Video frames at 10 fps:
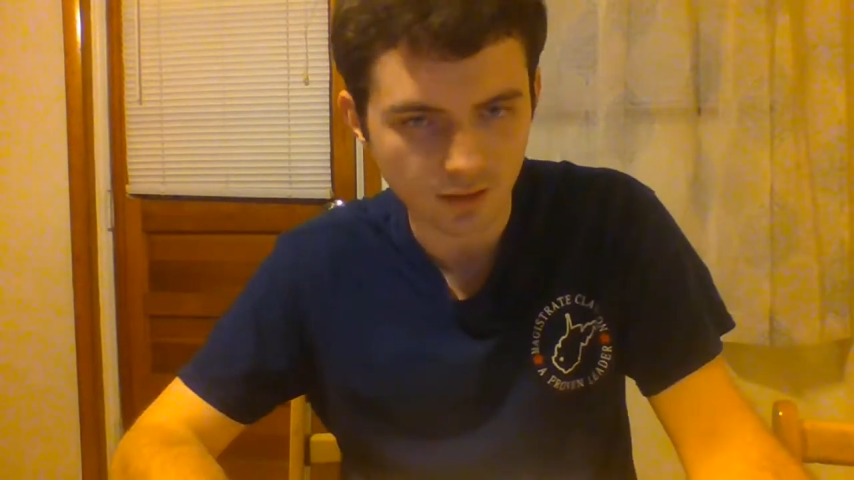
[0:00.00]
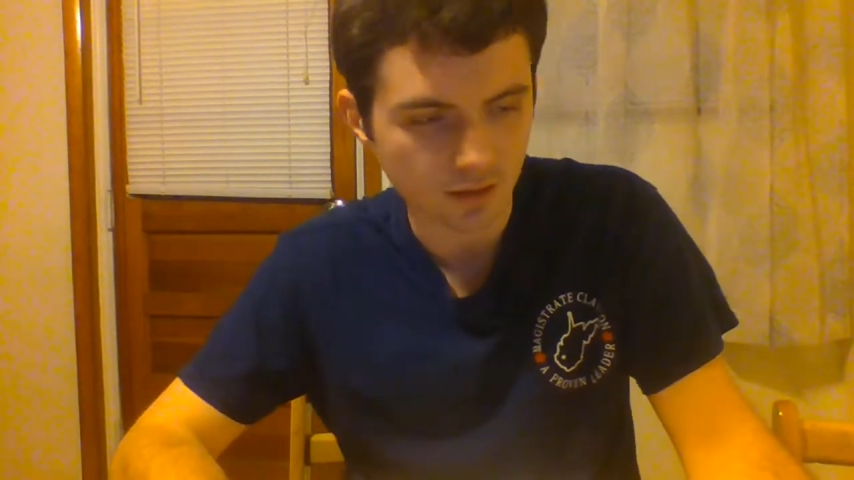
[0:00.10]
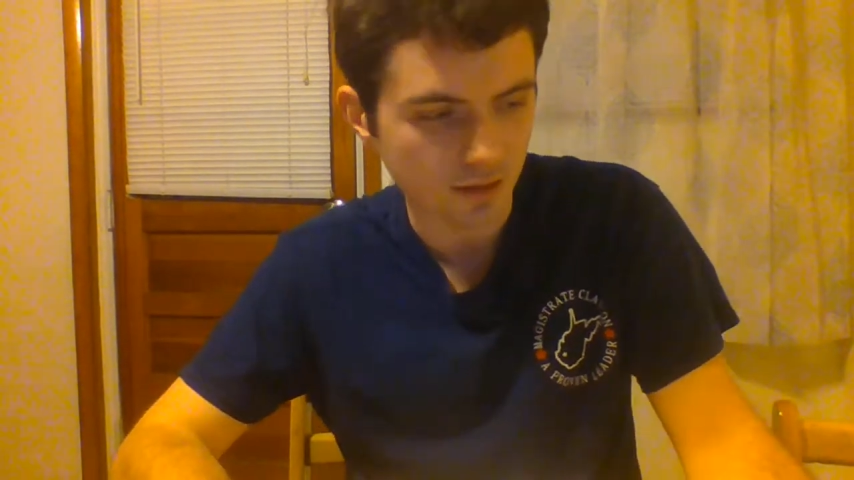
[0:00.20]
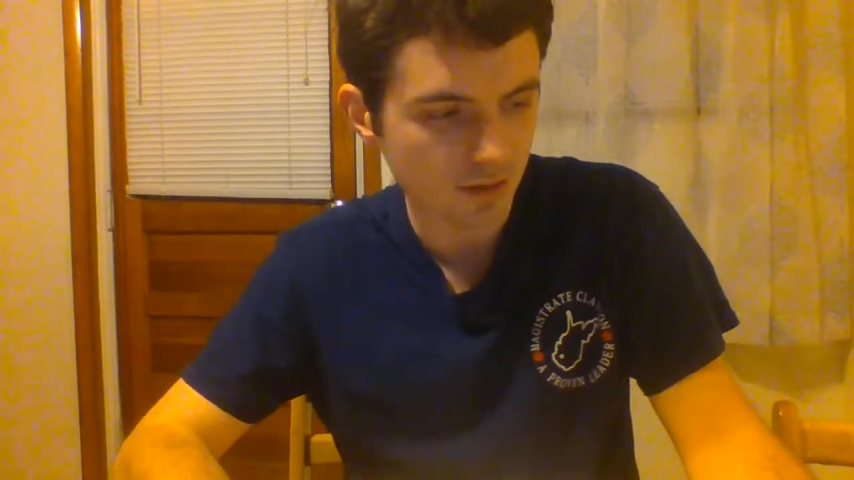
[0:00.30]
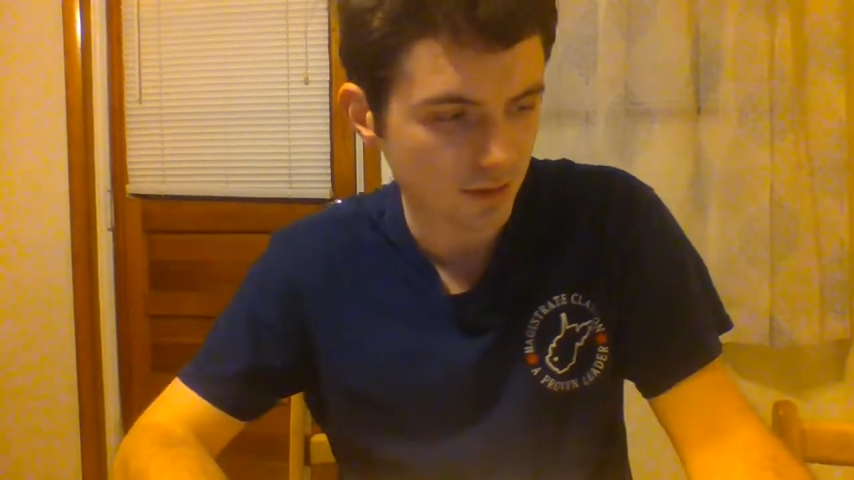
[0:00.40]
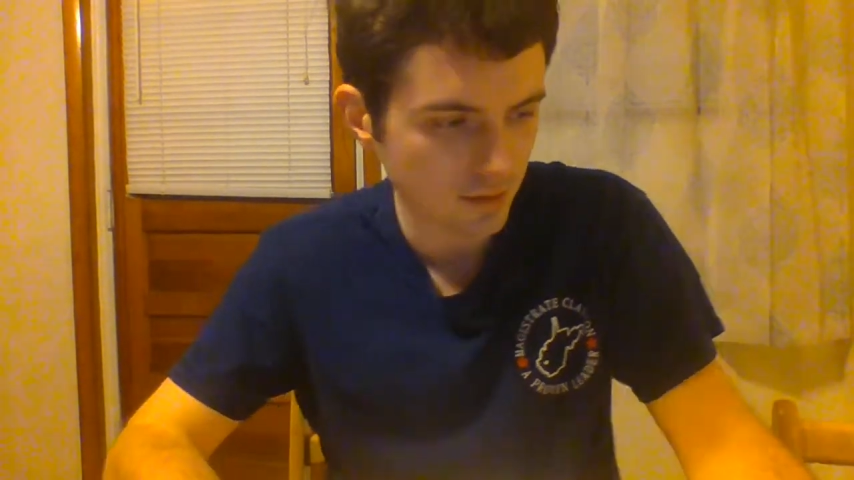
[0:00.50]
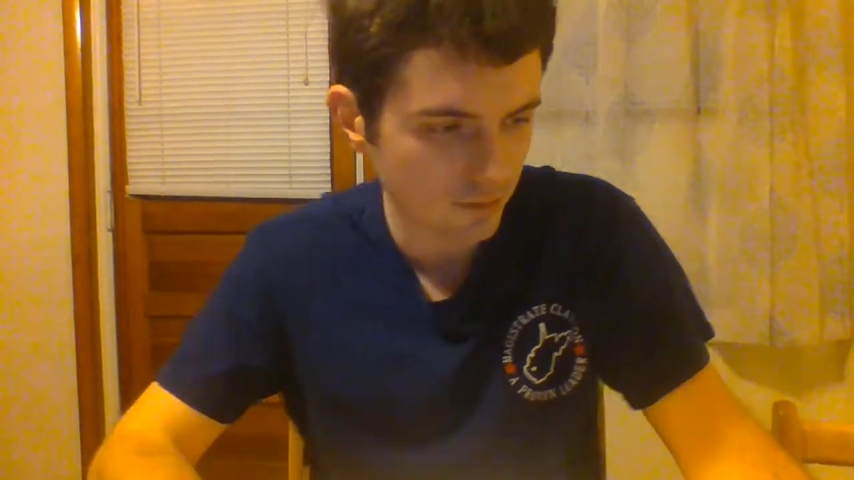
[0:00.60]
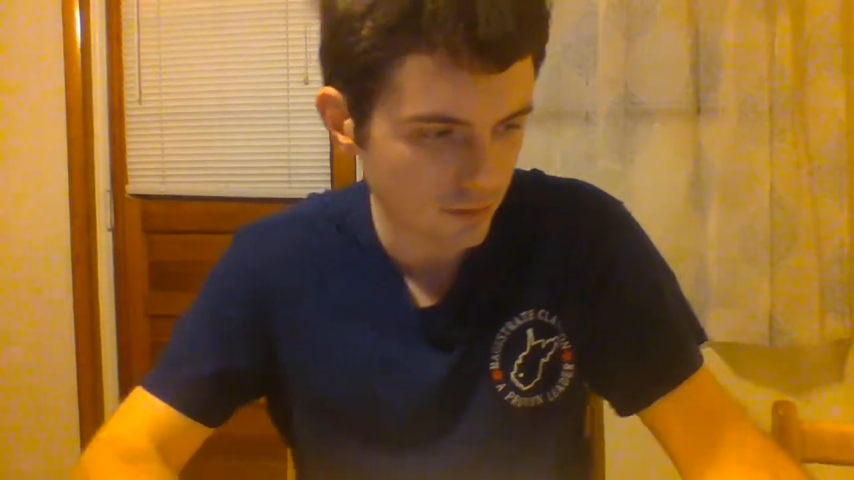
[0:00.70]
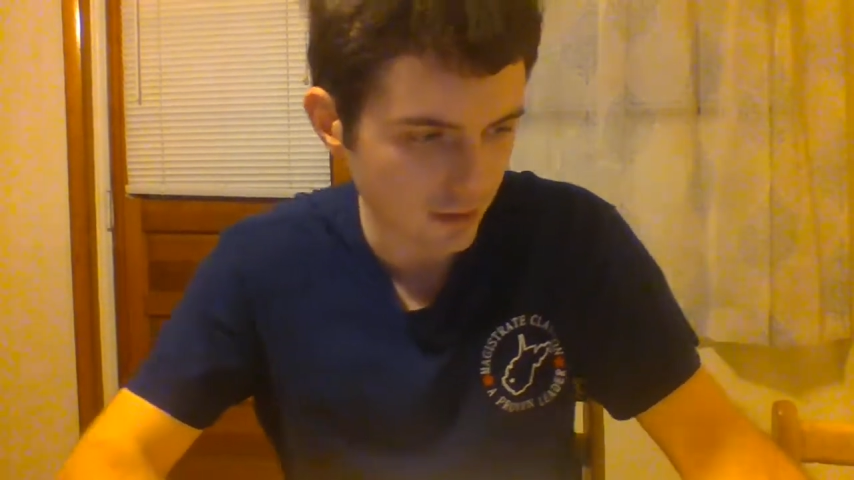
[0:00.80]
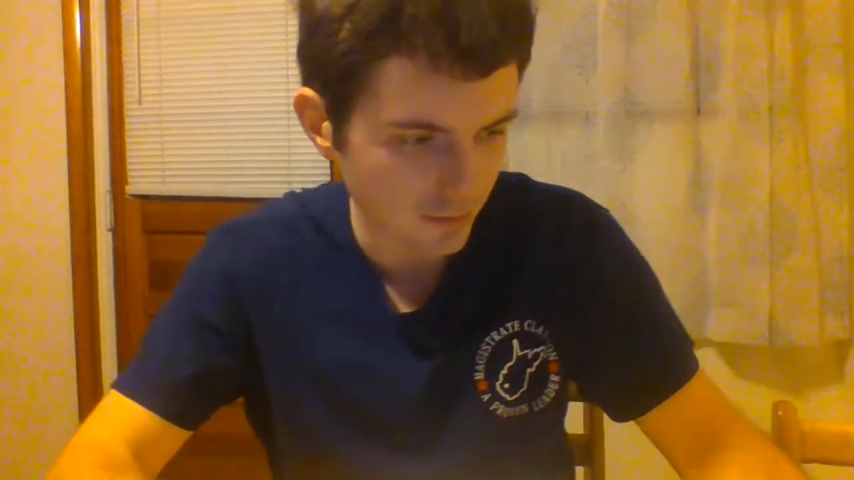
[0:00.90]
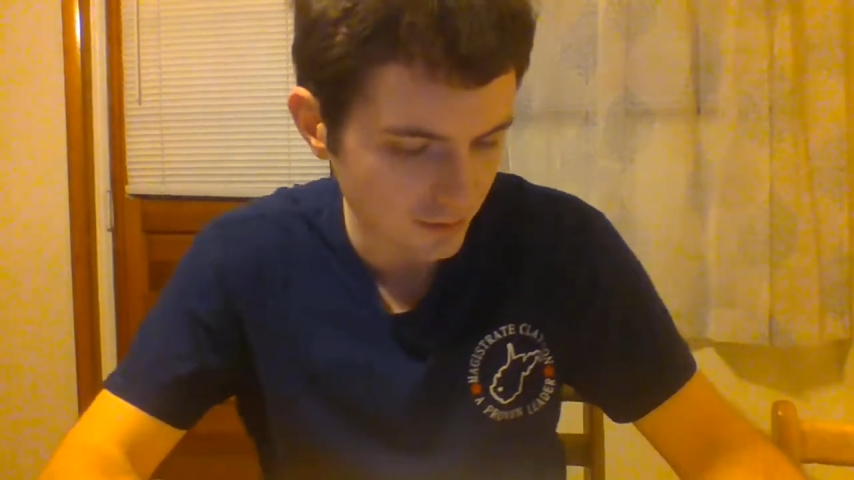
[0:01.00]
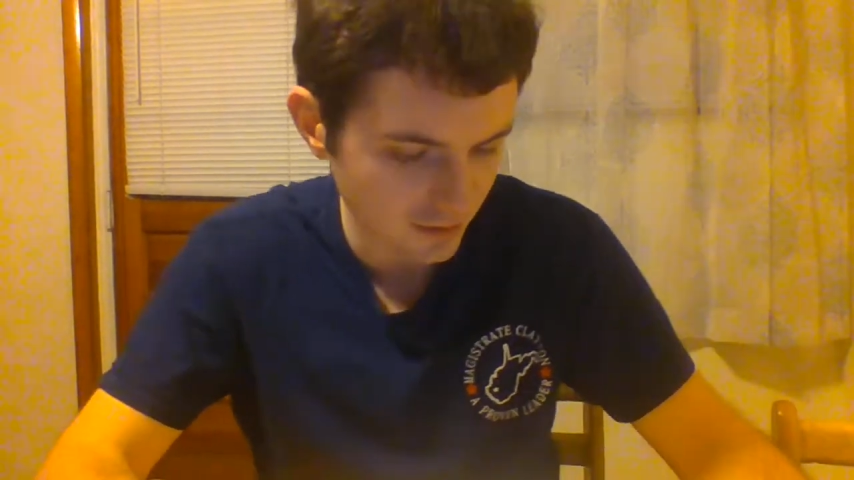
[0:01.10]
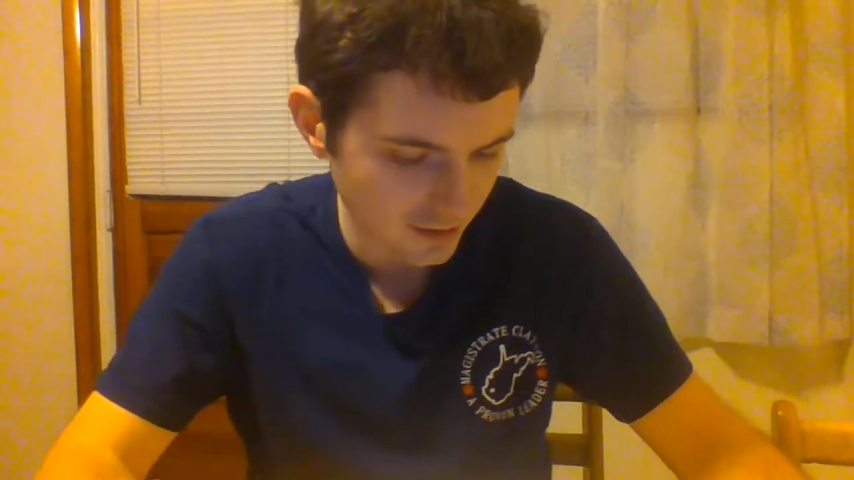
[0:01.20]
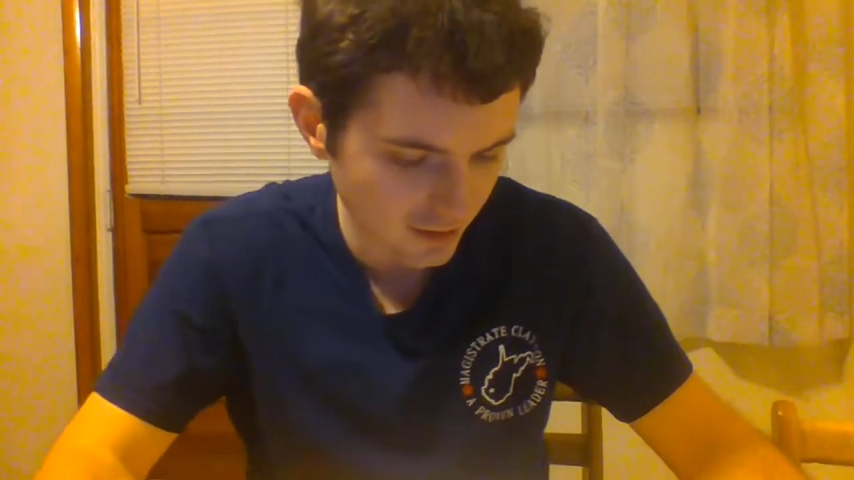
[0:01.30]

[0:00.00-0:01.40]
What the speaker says: this several times.